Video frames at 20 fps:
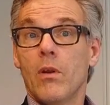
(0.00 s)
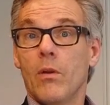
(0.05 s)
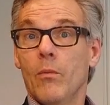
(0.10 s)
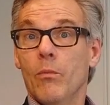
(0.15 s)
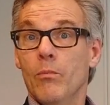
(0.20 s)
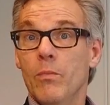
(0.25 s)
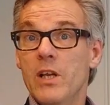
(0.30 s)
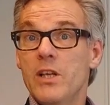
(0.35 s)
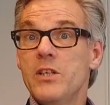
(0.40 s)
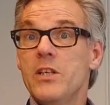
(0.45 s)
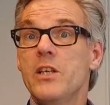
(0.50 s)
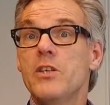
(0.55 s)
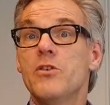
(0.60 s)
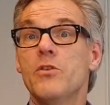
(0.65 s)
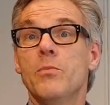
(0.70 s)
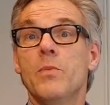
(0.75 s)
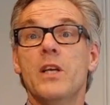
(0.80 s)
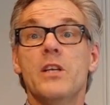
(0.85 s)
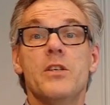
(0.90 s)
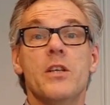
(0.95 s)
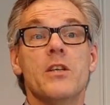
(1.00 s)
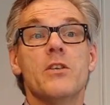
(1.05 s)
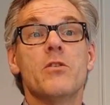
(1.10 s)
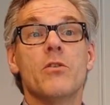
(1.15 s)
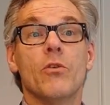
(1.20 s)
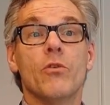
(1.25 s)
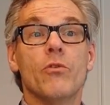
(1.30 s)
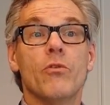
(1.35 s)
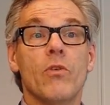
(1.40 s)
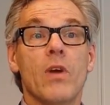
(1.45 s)
business-to-business
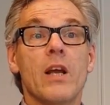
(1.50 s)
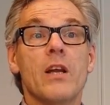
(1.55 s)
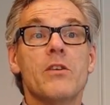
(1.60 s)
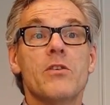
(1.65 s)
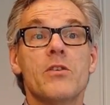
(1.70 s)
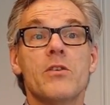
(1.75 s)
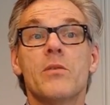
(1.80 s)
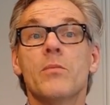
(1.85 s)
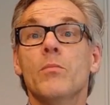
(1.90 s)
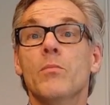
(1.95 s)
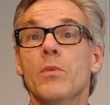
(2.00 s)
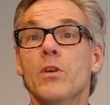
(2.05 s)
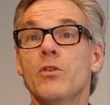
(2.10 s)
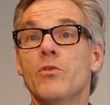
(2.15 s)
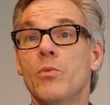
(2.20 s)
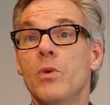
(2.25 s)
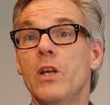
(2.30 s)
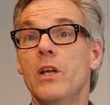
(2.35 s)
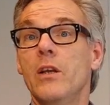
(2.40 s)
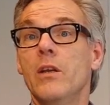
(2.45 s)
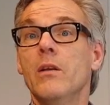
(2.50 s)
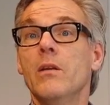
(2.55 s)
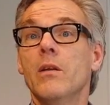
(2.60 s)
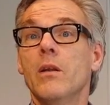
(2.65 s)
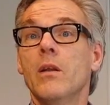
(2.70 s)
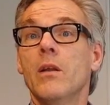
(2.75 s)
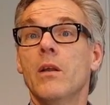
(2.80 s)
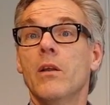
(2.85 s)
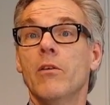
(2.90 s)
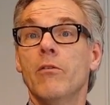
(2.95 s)
contracts between
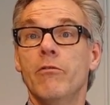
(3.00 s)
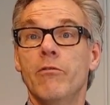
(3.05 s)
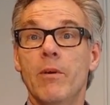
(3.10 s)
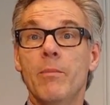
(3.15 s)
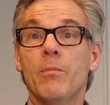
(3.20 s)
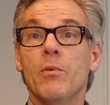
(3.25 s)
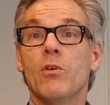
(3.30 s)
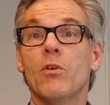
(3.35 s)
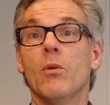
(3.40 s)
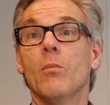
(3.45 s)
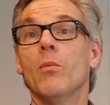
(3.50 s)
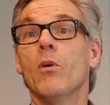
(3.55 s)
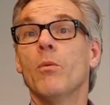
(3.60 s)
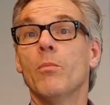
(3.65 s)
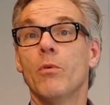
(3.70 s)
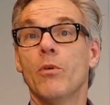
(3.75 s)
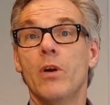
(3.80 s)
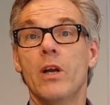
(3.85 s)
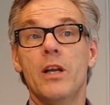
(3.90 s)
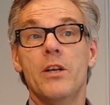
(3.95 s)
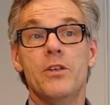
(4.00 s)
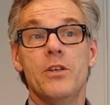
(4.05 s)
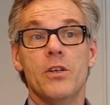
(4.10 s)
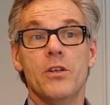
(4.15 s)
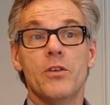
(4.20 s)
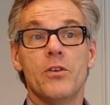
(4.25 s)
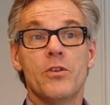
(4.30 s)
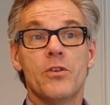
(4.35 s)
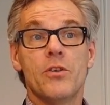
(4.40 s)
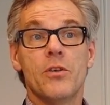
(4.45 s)
VimpelCom
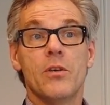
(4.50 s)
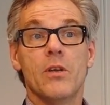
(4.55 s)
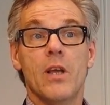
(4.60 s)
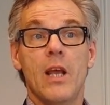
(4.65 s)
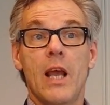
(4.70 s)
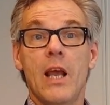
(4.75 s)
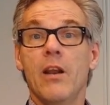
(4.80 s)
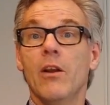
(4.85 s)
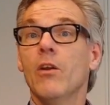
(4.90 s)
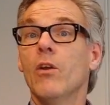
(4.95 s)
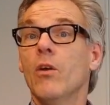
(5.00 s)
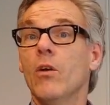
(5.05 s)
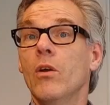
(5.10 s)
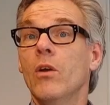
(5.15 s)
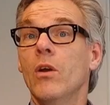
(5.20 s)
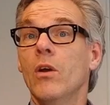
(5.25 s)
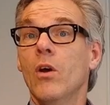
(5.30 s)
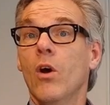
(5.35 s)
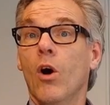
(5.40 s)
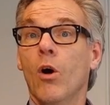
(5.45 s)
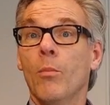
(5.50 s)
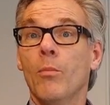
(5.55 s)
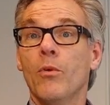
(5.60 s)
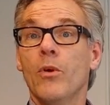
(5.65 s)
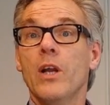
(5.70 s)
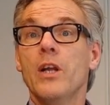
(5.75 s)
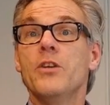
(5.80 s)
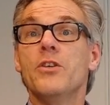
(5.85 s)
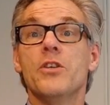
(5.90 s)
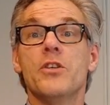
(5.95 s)
operations and
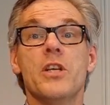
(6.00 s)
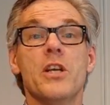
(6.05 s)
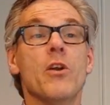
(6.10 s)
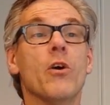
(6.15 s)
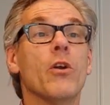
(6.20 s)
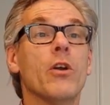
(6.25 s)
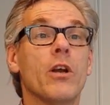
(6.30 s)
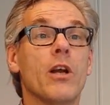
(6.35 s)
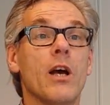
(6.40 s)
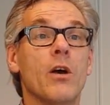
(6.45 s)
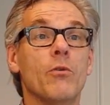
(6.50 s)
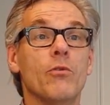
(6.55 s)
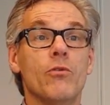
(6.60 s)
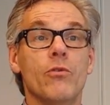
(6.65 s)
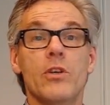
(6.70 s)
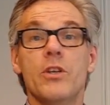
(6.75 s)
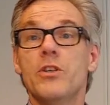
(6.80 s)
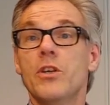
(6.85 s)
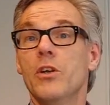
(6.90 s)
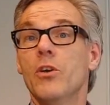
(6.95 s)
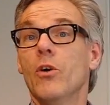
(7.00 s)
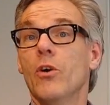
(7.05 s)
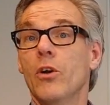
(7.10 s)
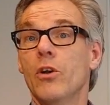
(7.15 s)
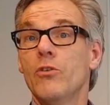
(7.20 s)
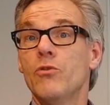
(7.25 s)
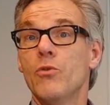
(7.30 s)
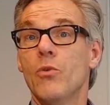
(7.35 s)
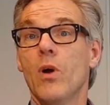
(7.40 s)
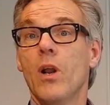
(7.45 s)
operations in other countries in order
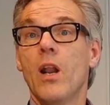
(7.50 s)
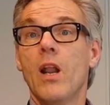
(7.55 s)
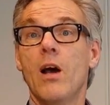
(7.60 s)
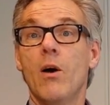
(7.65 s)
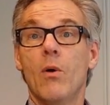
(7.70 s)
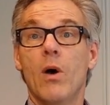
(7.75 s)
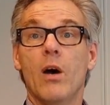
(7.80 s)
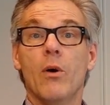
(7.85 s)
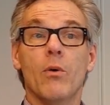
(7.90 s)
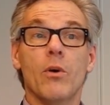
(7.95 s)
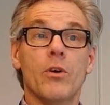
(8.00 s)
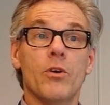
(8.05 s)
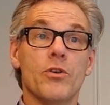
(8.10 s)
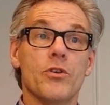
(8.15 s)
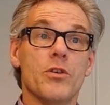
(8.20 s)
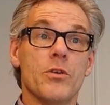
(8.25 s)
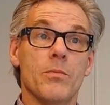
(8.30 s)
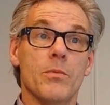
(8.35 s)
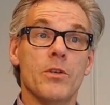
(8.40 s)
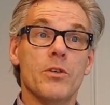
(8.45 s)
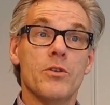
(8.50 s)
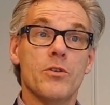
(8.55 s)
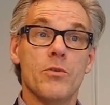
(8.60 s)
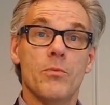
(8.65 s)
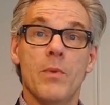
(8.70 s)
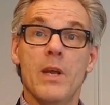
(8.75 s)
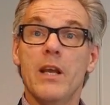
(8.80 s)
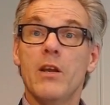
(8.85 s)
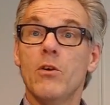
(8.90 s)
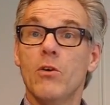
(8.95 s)
to allow our customers to
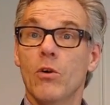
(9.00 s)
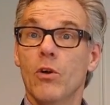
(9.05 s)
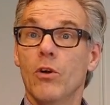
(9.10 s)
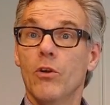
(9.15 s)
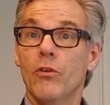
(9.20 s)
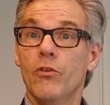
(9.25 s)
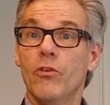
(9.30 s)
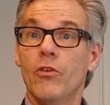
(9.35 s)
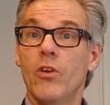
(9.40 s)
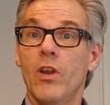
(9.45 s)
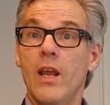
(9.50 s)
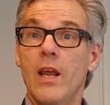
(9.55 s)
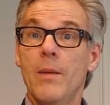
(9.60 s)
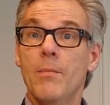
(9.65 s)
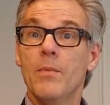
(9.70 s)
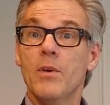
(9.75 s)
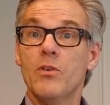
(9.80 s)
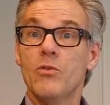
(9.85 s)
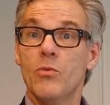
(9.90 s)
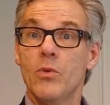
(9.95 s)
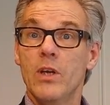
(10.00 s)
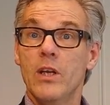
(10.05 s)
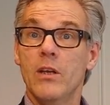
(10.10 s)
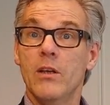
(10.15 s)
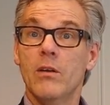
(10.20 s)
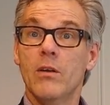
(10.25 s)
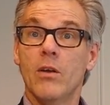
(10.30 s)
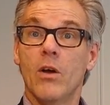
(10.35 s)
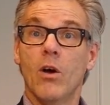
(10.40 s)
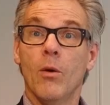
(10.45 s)
make calls in between
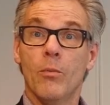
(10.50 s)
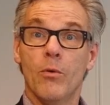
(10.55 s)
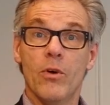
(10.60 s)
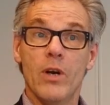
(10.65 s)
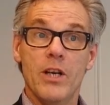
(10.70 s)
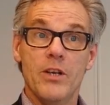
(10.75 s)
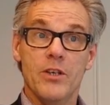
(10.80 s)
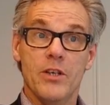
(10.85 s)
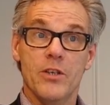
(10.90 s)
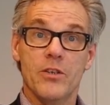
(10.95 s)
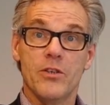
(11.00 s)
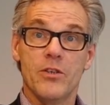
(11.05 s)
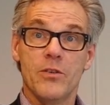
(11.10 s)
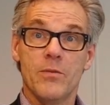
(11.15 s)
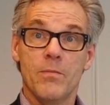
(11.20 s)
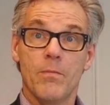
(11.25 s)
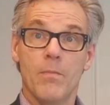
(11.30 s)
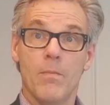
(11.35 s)
operations.